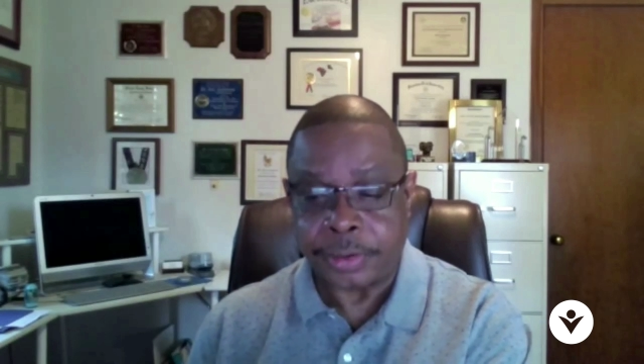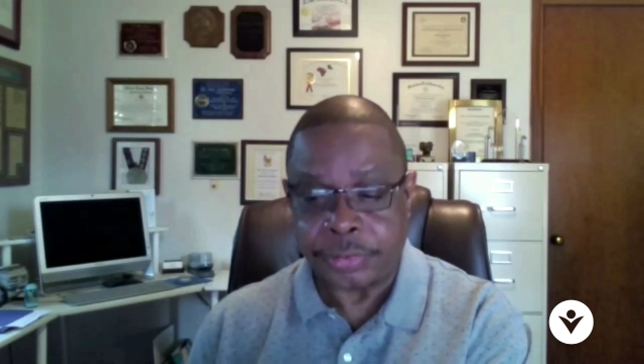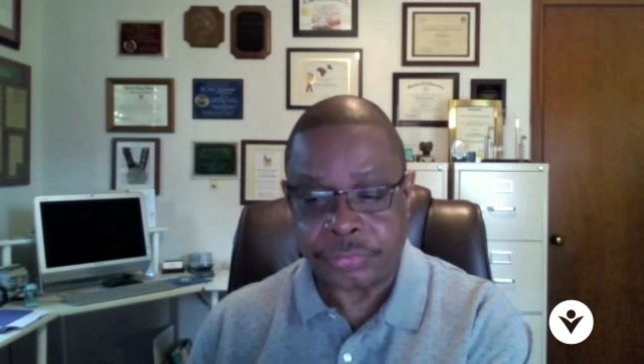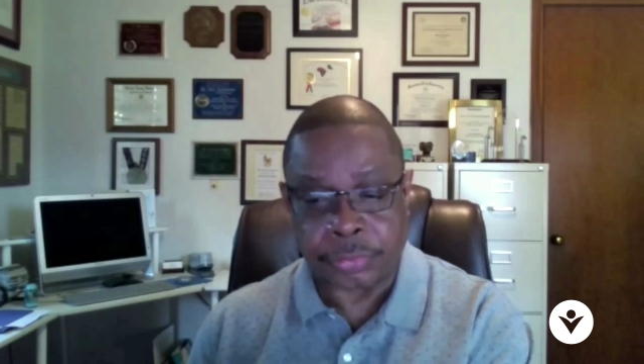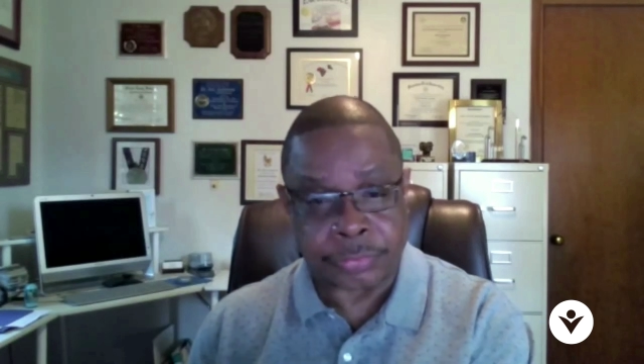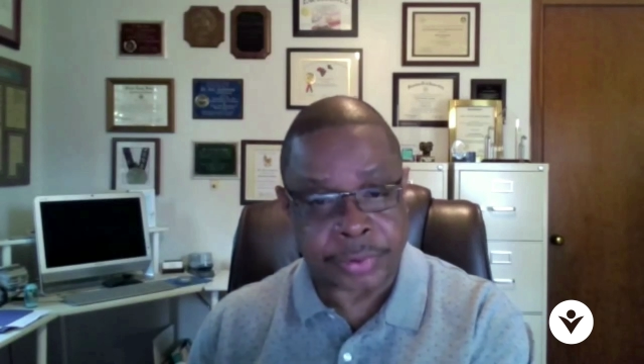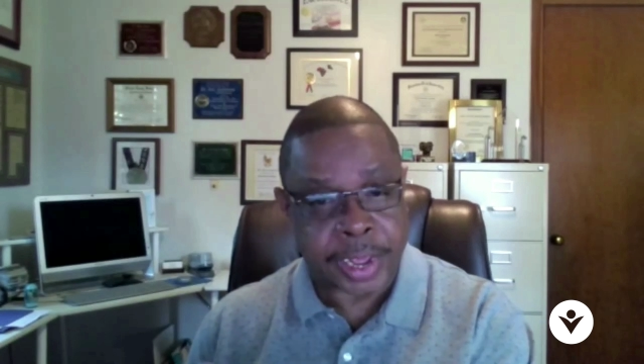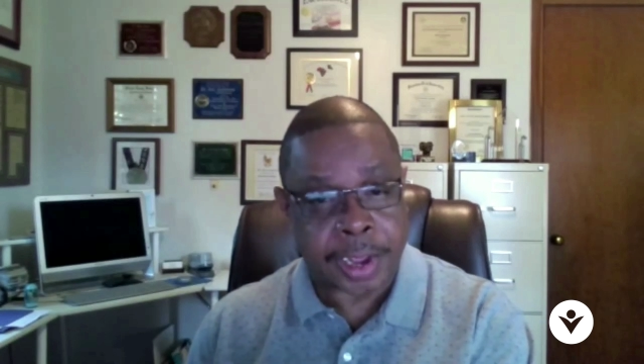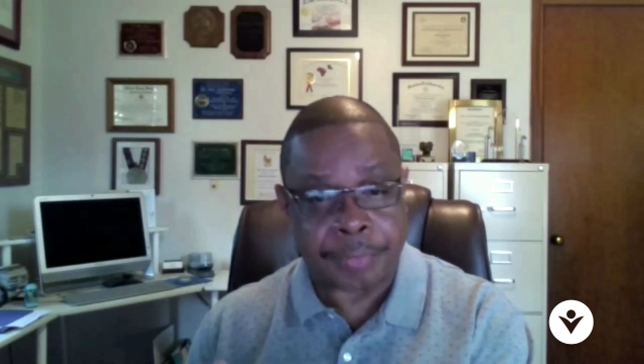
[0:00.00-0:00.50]

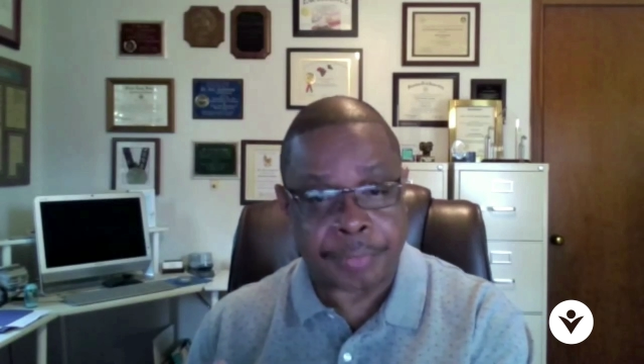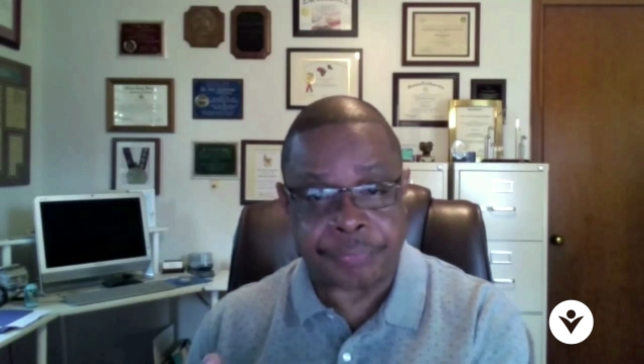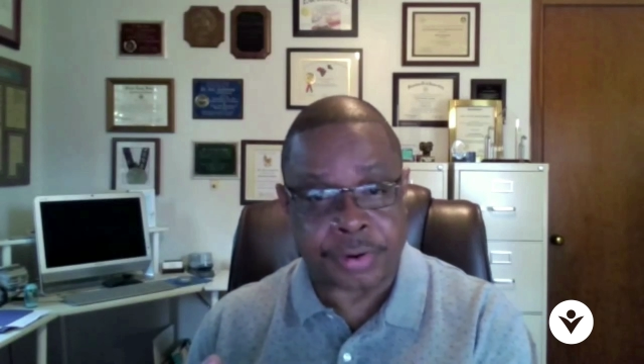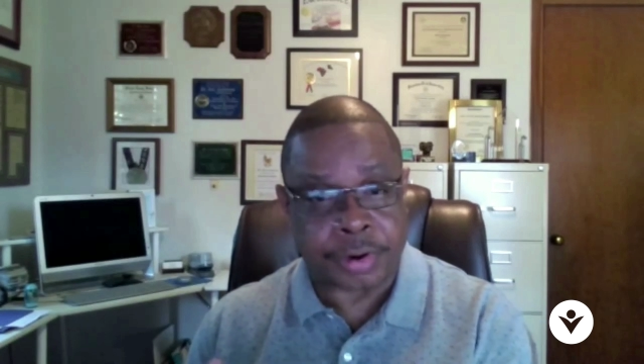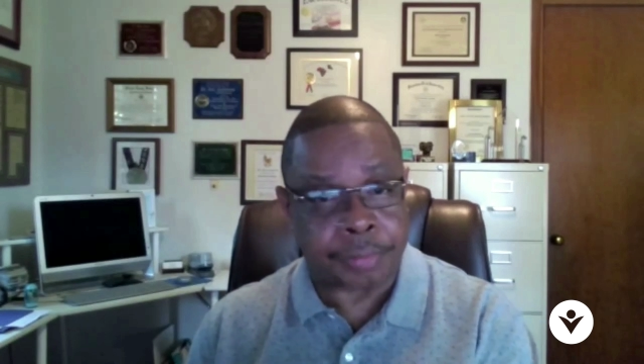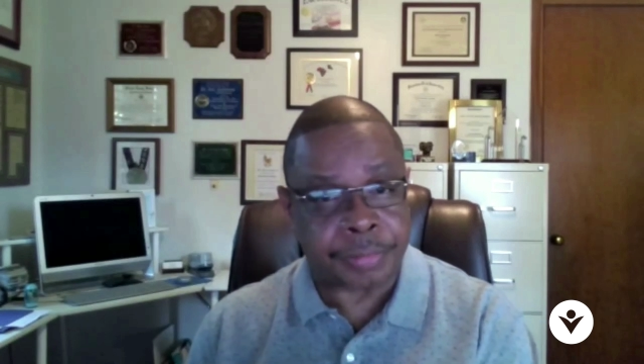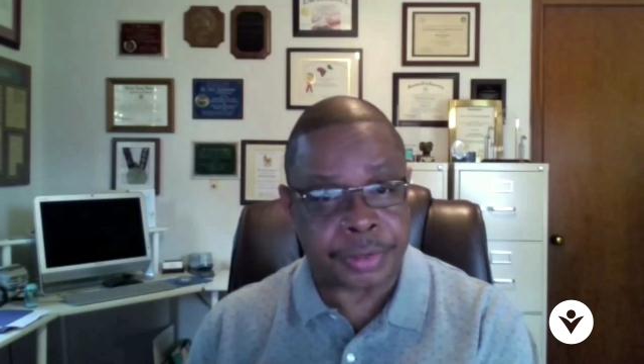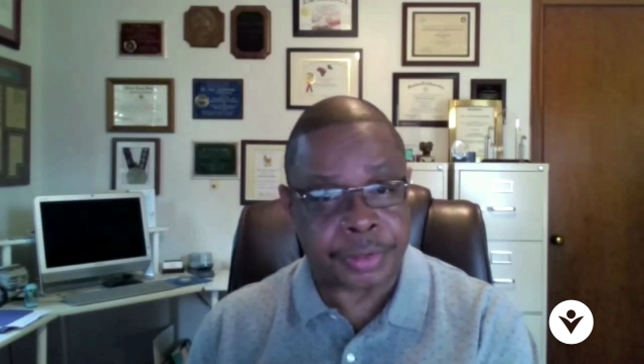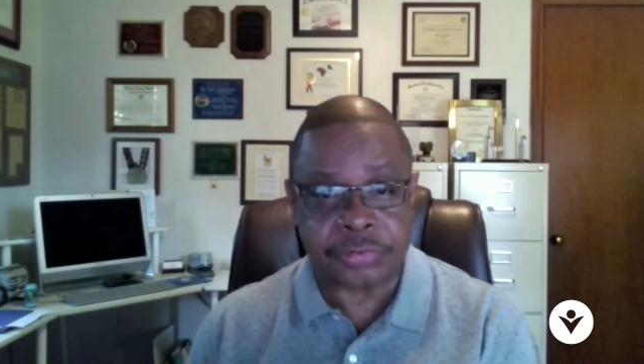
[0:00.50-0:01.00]
So now I'm
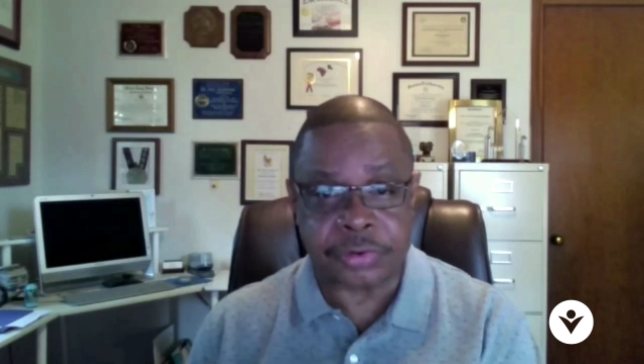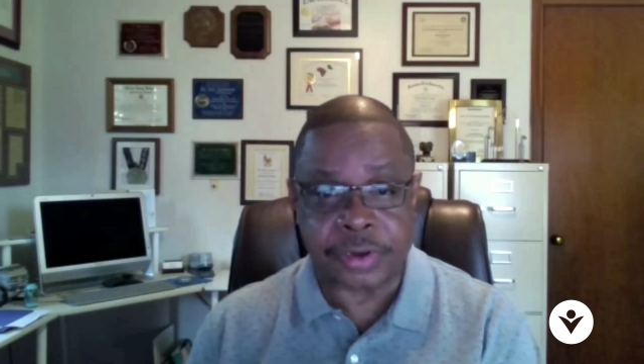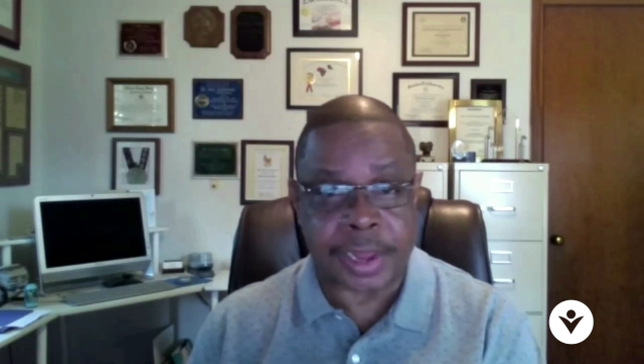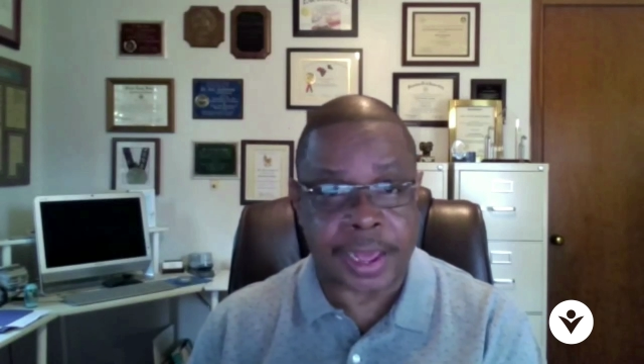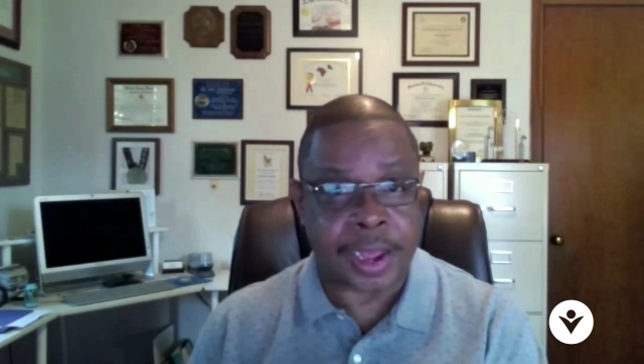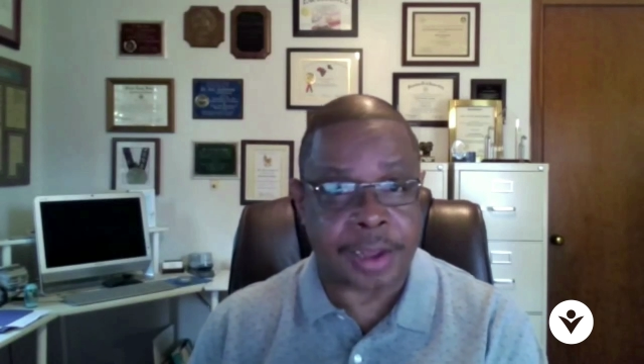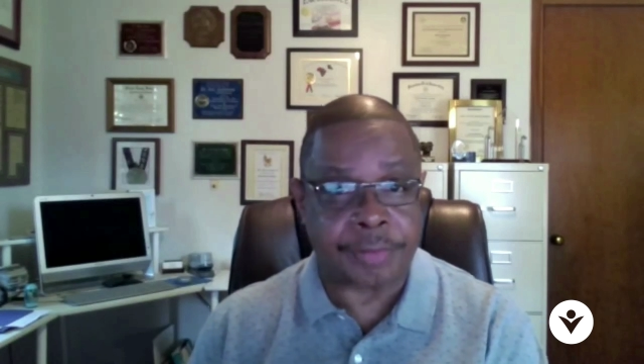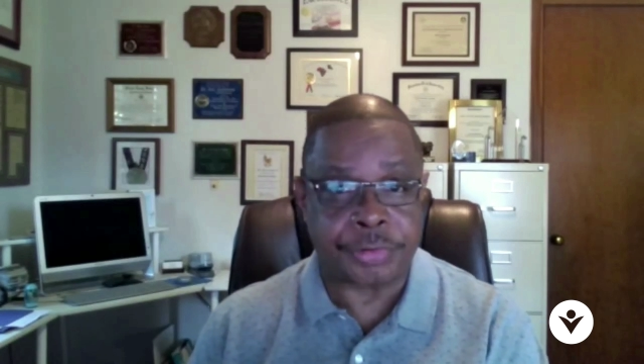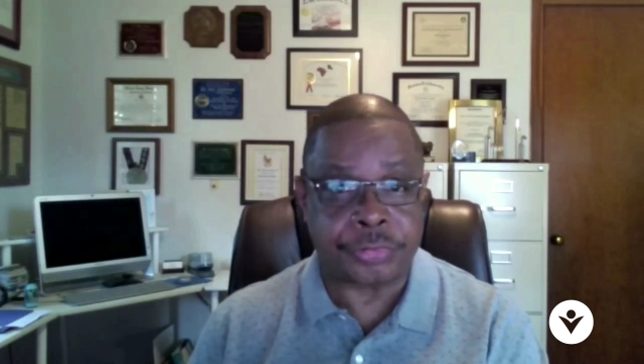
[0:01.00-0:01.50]
very much
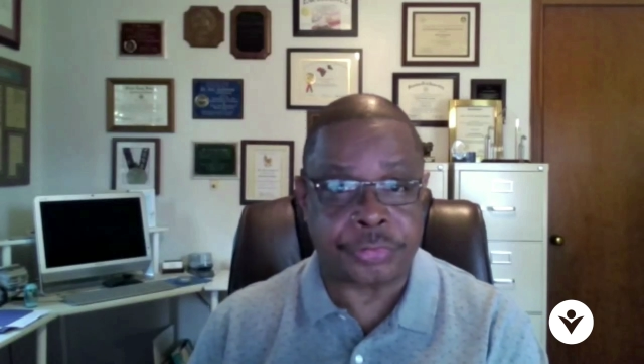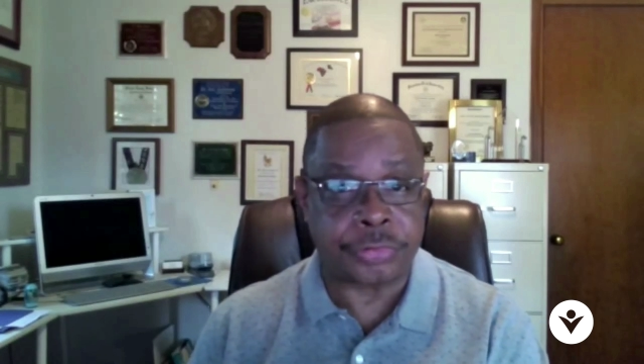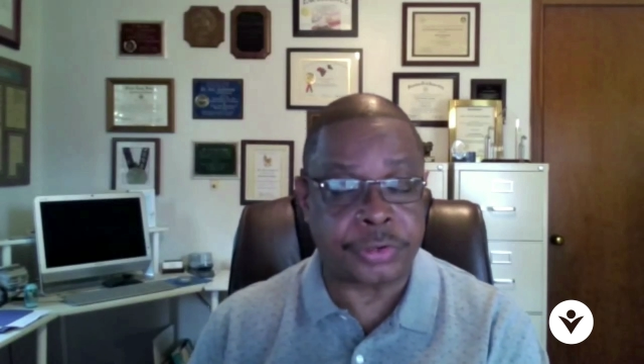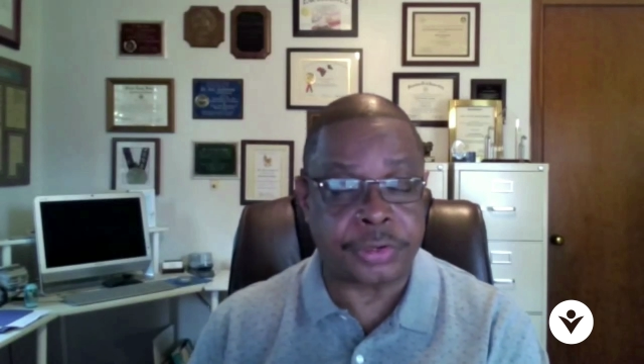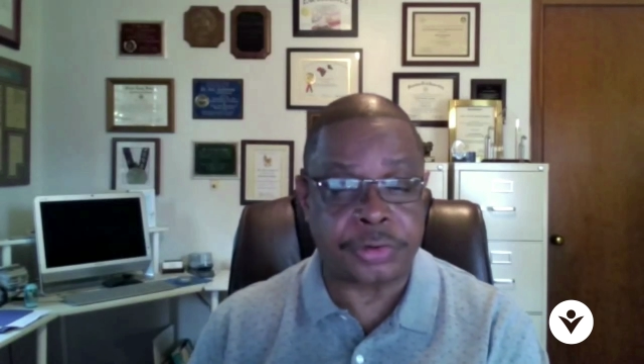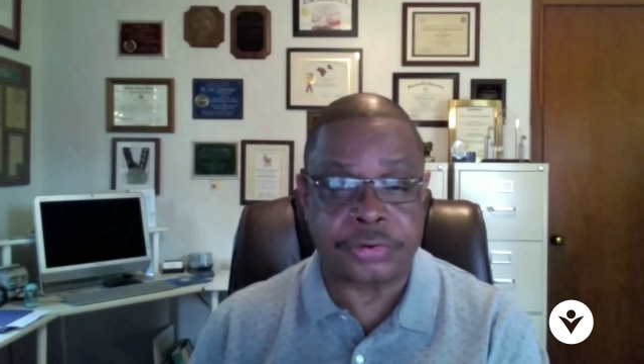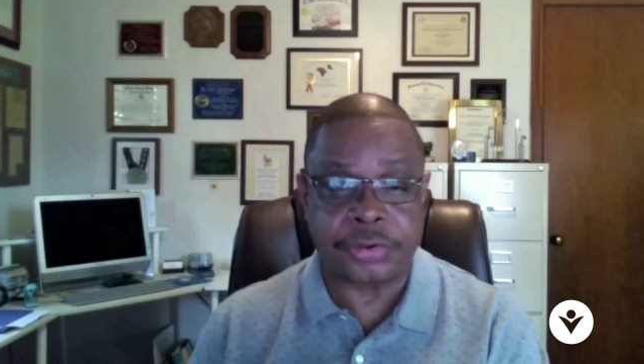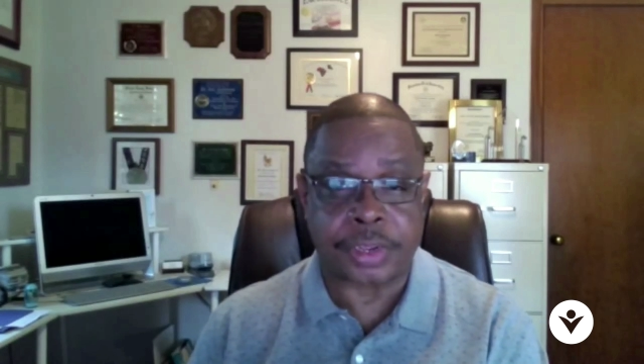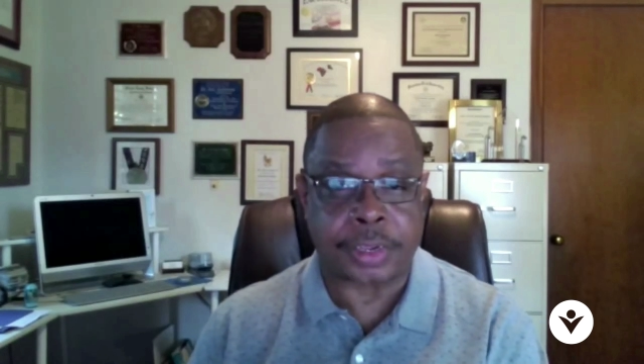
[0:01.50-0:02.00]
alive, as you
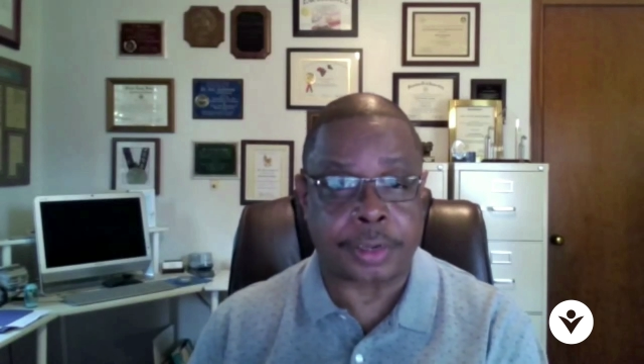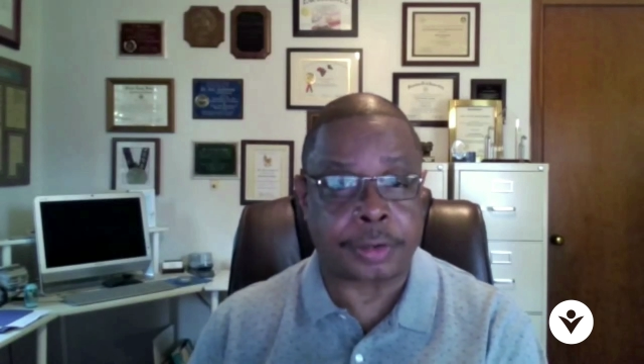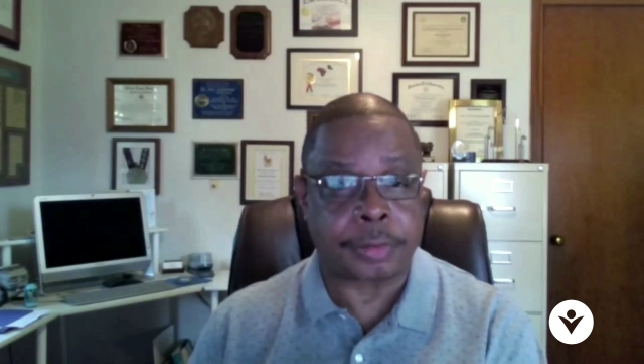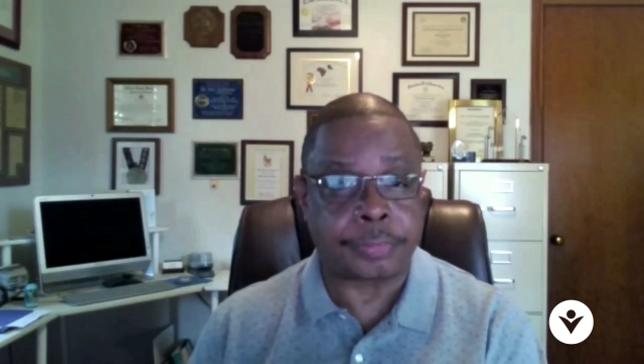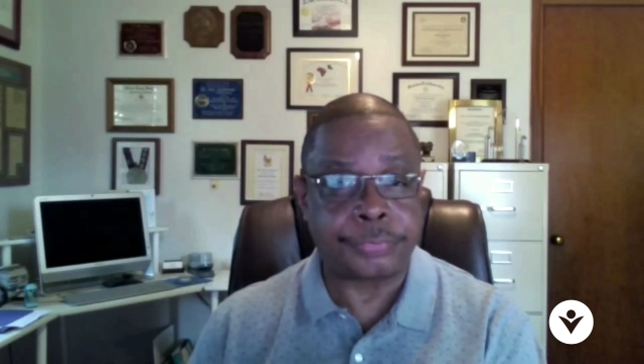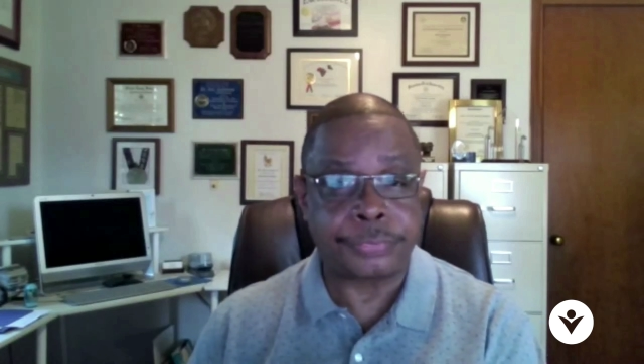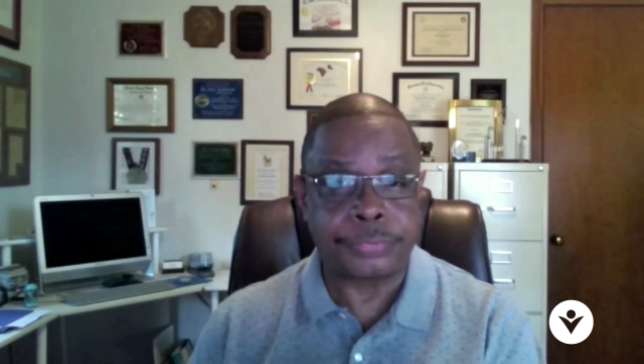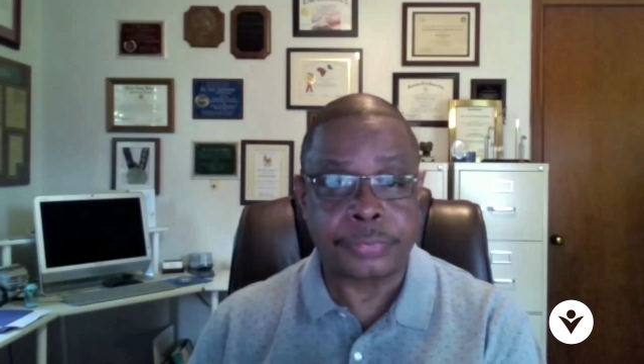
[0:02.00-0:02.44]
can tell,